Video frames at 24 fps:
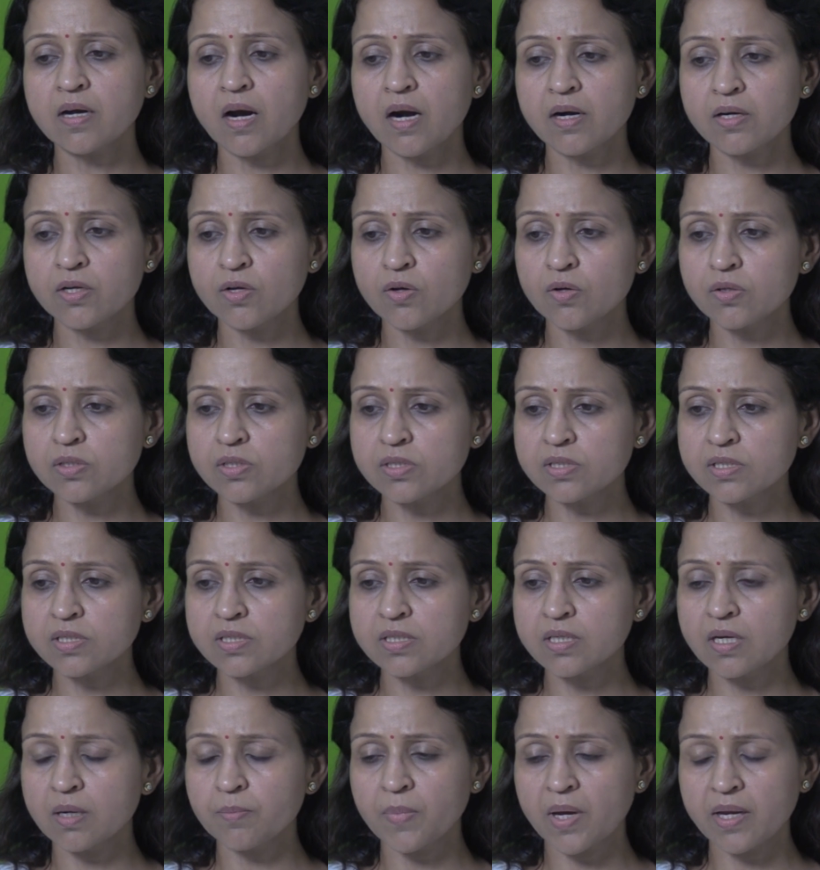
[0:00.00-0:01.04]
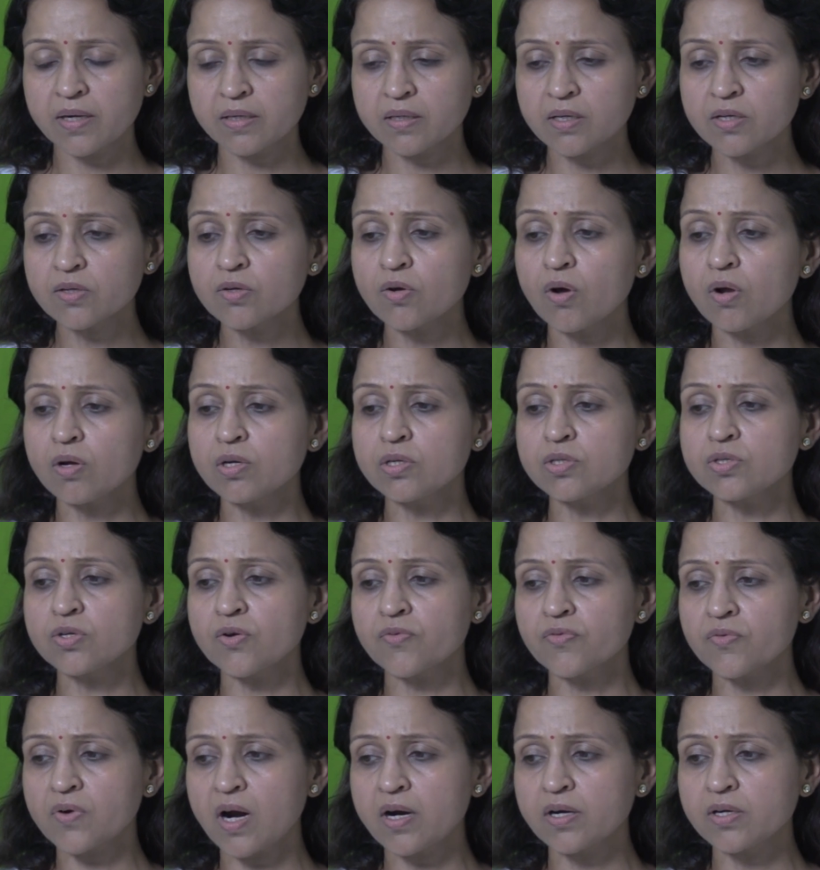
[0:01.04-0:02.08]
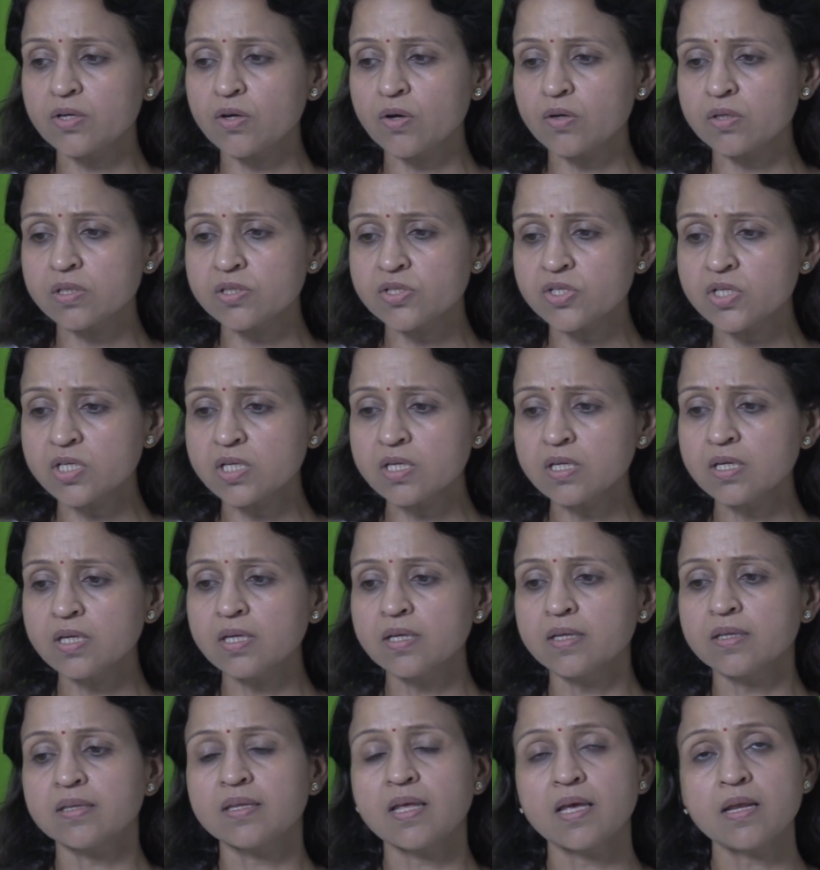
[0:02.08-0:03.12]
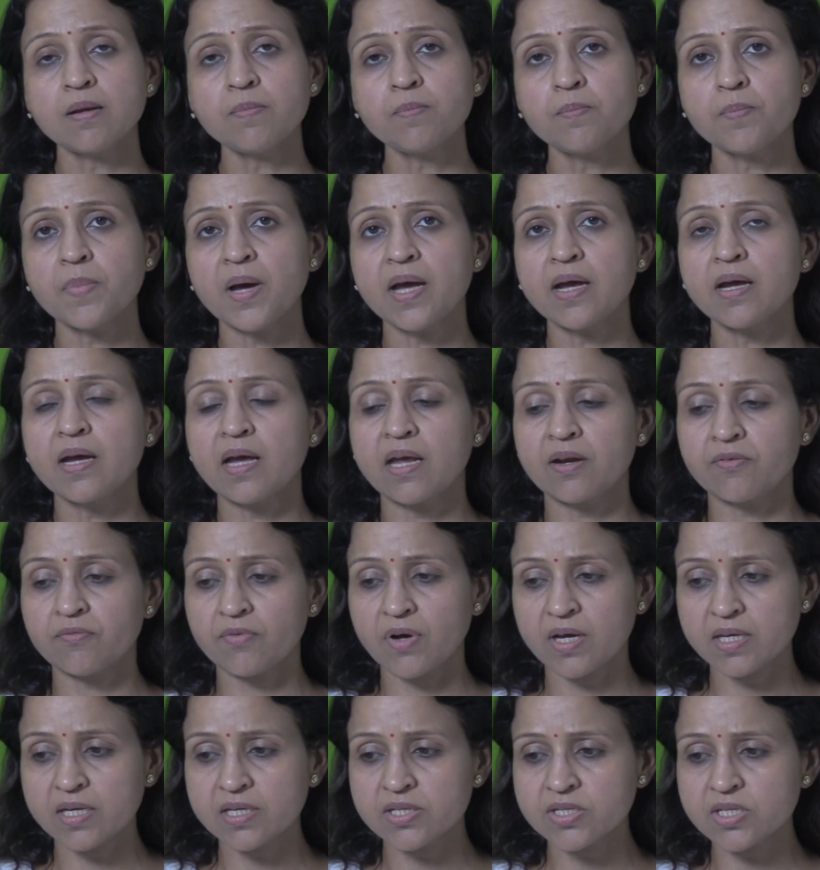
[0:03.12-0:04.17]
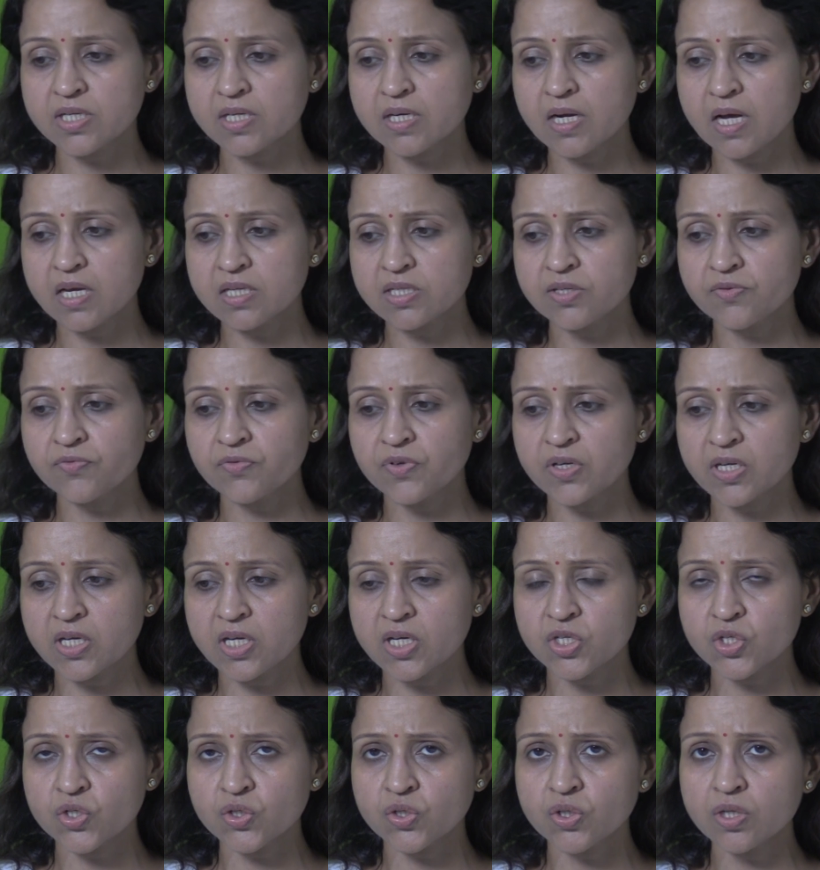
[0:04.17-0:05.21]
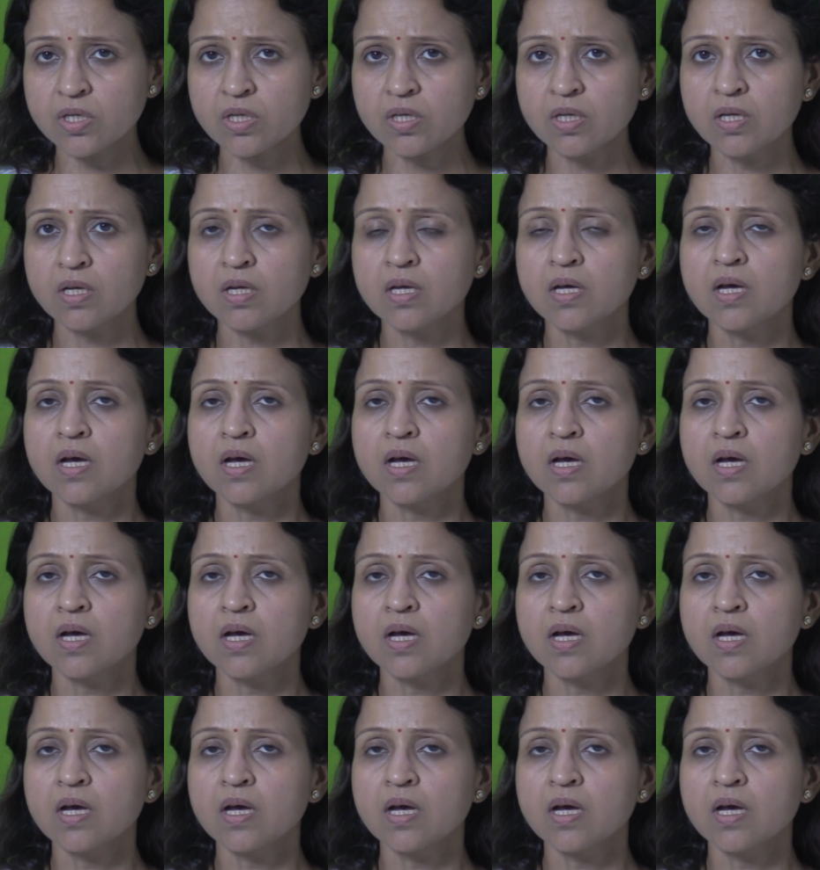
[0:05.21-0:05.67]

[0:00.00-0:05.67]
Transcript: College of Cardiology, then by NYHA classification.